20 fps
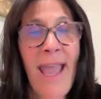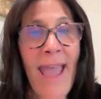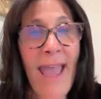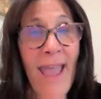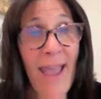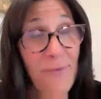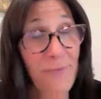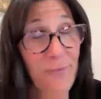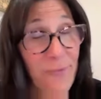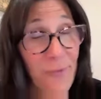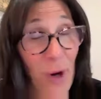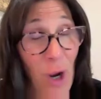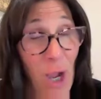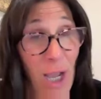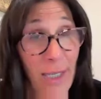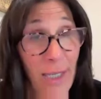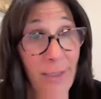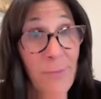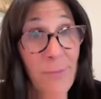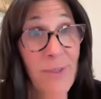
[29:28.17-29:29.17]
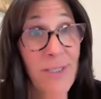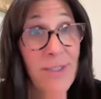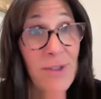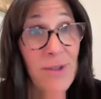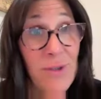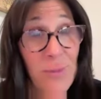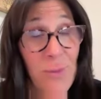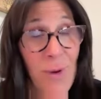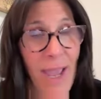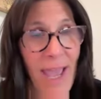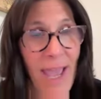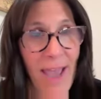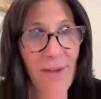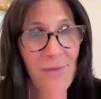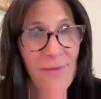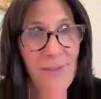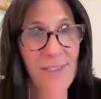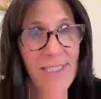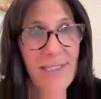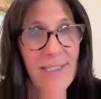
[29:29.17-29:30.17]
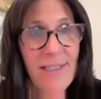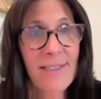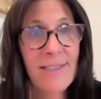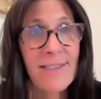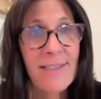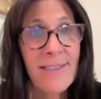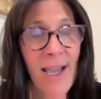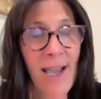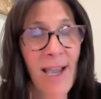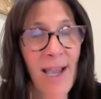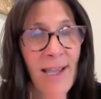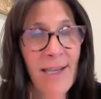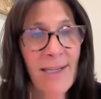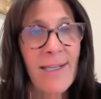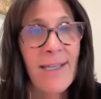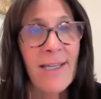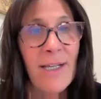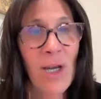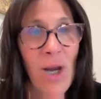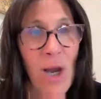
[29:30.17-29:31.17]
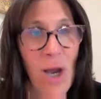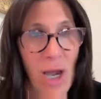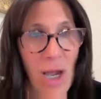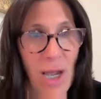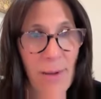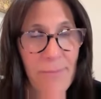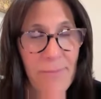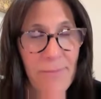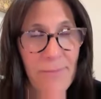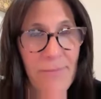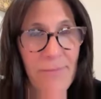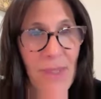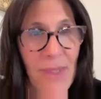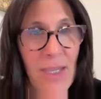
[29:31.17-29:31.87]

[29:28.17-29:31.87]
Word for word: Heffron with two F's dot com.